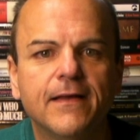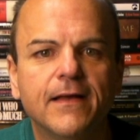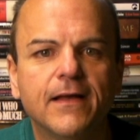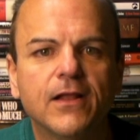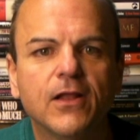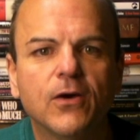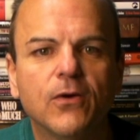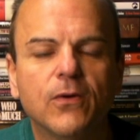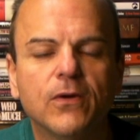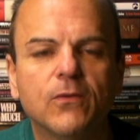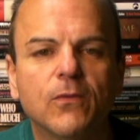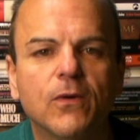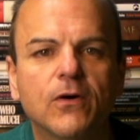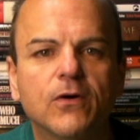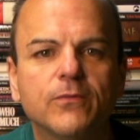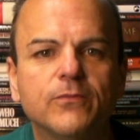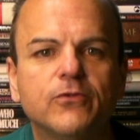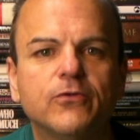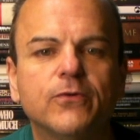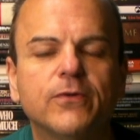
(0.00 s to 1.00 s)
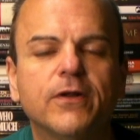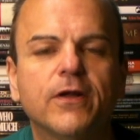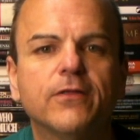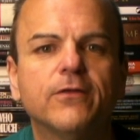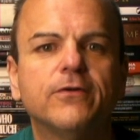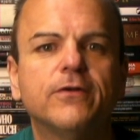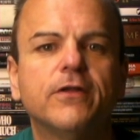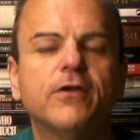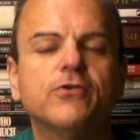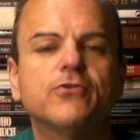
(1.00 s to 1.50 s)
Hello and welcome to
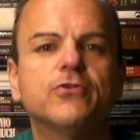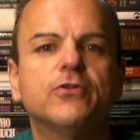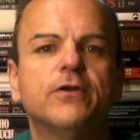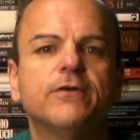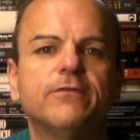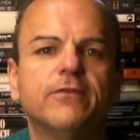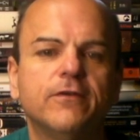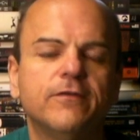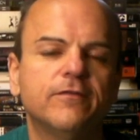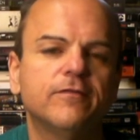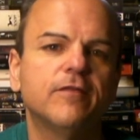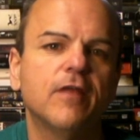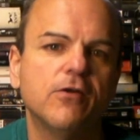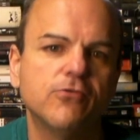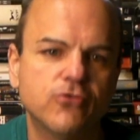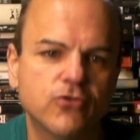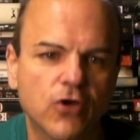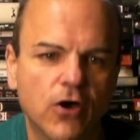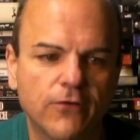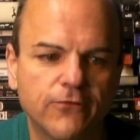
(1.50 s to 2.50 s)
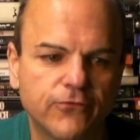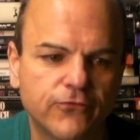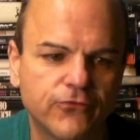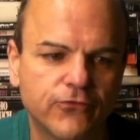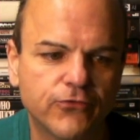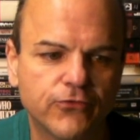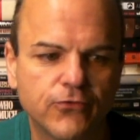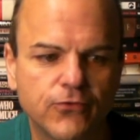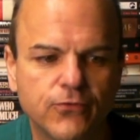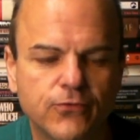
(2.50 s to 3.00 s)
another edition of the Stench of
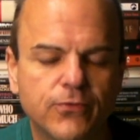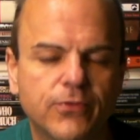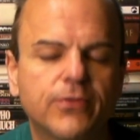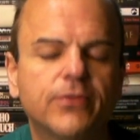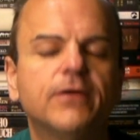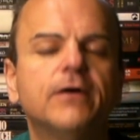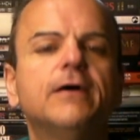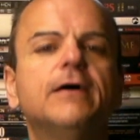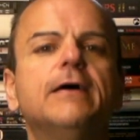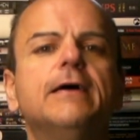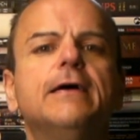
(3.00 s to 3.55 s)
Truth.